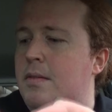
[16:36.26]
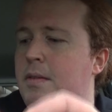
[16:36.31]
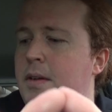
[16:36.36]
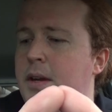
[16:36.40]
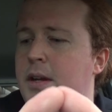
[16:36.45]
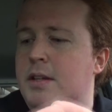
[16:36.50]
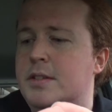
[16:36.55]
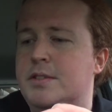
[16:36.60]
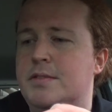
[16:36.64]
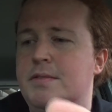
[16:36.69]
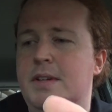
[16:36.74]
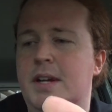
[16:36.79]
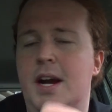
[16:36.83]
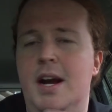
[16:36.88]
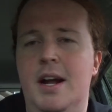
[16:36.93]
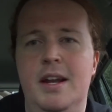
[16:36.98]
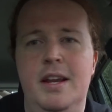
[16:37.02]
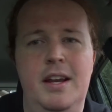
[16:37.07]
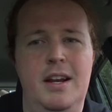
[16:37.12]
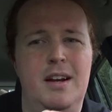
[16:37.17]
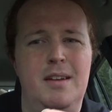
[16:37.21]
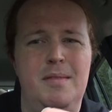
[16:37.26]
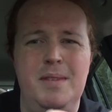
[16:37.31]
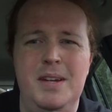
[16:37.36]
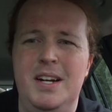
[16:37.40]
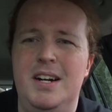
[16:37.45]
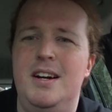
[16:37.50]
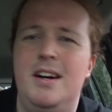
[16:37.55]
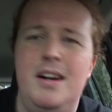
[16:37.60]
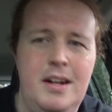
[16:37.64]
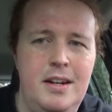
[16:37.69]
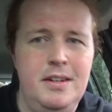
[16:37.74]
what else we got here?
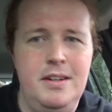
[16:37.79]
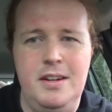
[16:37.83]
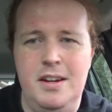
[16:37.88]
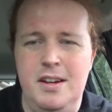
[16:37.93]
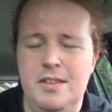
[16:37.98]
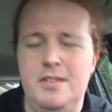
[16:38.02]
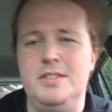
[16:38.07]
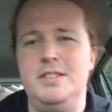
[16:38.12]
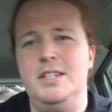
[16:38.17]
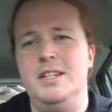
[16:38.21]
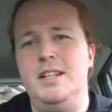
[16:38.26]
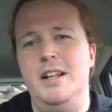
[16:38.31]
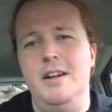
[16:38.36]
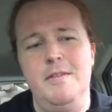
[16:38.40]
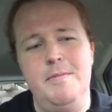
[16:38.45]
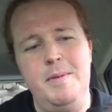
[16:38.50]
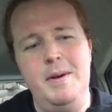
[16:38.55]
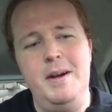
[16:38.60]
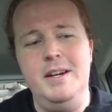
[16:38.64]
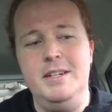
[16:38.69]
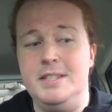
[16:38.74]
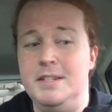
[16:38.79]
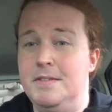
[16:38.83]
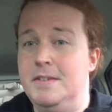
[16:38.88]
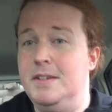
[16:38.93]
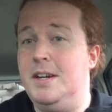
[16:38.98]
Beyond, there's the glove box.